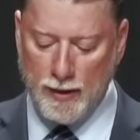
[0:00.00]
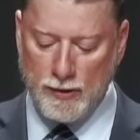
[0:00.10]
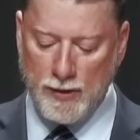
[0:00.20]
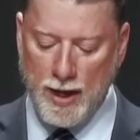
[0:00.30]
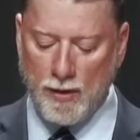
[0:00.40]

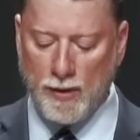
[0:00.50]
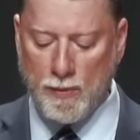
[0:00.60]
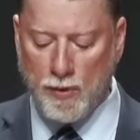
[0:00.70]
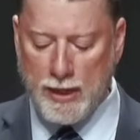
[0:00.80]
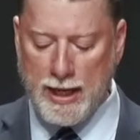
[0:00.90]
So, not only
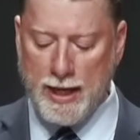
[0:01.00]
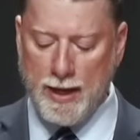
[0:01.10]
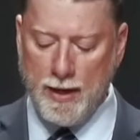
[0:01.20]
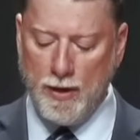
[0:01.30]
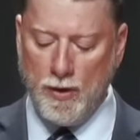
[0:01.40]
will
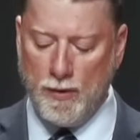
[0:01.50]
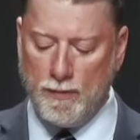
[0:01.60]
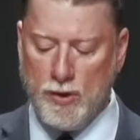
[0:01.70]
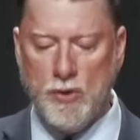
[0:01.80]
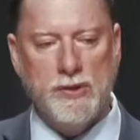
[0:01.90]
he
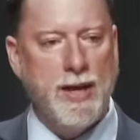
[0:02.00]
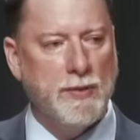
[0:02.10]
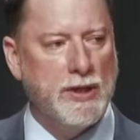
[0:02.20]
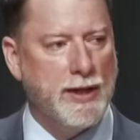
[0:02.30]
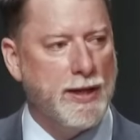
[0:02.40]
use
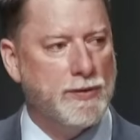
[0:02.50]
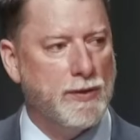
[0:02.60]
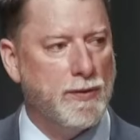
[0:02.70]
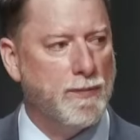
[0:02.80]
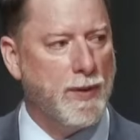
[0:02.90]

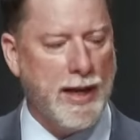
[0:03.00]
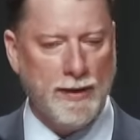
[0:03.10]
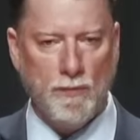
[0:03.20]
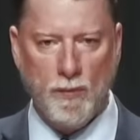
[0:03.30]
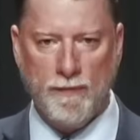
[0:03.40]
Nebuchadnezzar
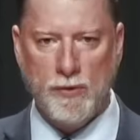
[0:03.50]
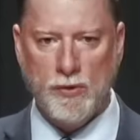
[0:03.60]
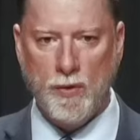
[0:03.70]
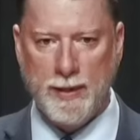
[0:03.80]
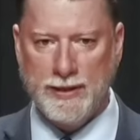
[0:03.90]
and refers
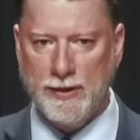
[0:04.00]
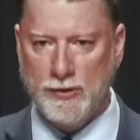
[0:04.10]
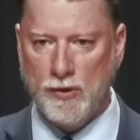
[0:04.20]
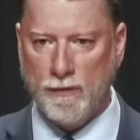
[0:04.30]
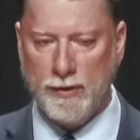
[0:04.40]
to him as his
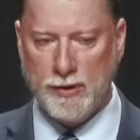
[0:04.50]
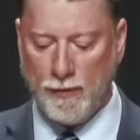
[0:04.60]
servant,